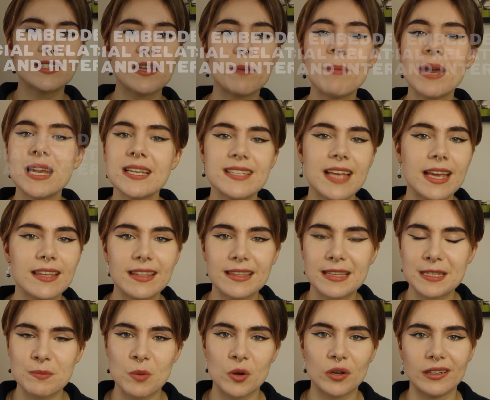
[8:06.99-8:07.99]
Some may say that
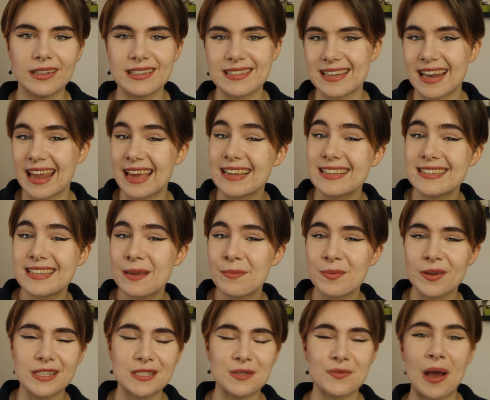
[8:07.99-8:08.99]
this model is lazy
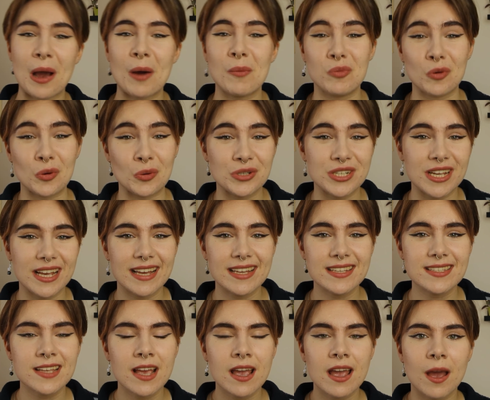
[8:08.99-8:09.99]
because of how broad it
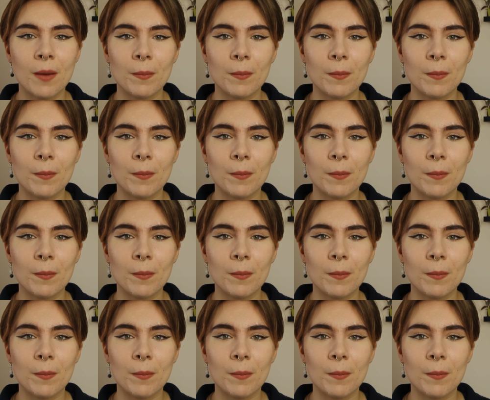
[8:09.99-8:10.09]
is,